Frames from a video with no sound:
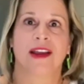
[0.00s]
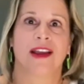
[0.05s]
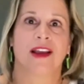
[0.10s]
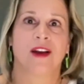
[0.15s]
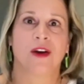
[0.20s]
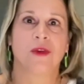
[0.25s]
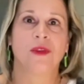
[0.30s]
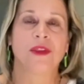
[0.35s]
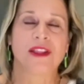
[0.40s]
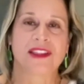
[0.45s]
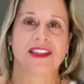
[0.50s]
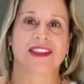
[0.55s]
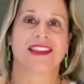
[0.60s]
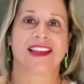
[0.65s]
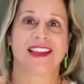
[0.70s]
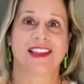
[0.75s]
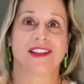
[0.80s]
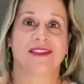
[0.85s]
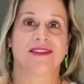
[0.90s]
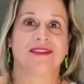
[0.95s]
Only that
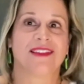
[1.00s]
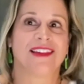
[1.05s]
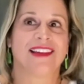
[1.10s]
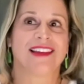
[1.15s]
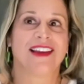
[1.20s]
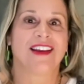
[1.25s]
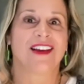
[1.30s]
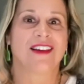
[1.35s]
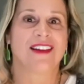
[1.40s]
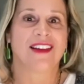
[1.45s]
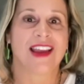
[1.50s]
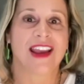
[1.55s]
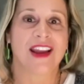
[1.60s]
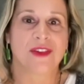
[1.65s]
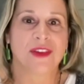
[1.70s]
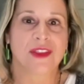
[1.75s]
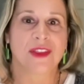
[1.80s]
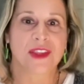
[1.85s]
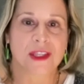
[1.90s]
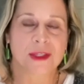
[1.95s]
they
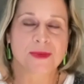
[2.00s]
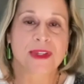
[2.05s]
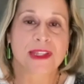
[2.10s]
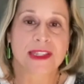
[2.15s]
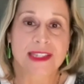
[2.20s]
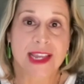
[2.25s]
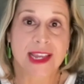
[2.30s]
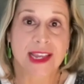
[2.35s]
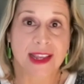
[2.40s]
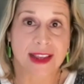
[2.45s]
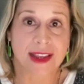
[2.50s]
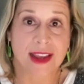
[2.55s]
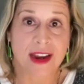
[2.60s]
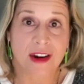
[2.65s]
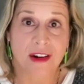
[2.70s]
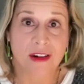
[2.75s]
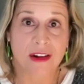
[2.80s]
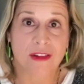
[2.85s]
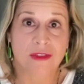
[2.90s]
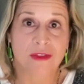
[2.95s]
everything's being taken
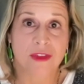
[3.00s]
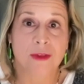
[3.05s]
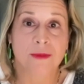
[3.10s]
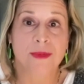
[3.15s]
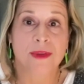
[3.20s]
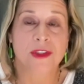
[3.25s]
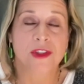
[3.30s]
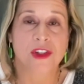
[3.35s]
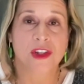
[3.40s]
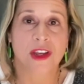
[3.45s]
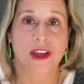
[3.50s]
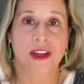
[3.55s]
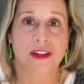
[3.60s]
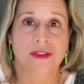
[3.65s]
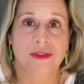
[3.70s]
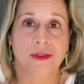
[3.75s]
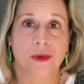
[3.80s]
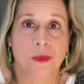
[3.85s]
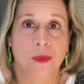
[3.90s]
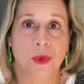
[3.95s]
care of. They've been checked
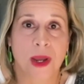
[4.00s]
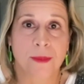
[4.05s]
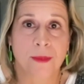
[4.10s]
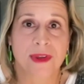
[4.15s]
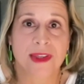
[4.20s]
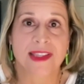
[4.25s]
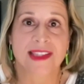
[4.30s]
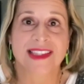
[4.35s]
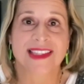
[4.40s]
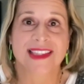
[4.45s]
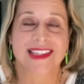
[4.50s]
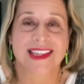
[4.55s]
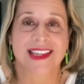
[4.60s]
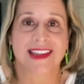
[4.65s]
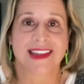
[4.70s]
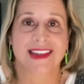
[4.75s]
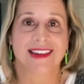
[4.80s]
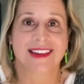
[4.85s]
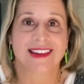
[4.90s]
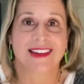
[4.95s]
for weapons
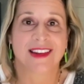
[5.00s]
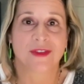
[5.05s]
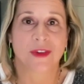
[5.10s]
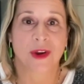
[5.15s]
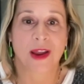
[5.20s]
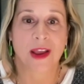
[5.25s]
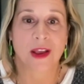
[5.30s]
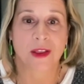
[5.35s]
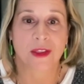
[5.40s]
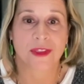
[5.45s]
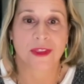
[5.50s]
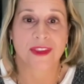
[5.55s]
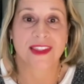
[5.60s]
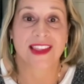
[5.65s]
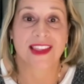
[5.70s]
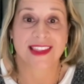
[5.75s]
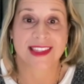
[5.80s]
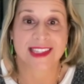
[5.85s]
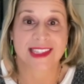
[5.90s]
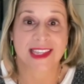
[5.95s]
and for health
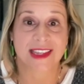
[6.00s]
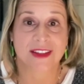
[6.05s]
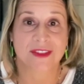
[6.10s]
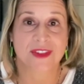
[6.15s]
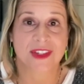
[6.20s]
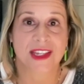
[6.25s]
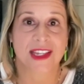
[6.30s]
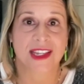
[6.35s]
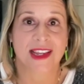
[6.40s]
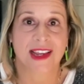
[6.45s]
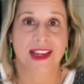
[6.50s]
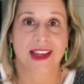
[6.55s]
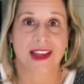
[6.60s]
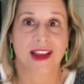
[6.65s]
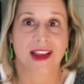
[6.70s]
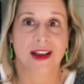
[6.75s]
and safety.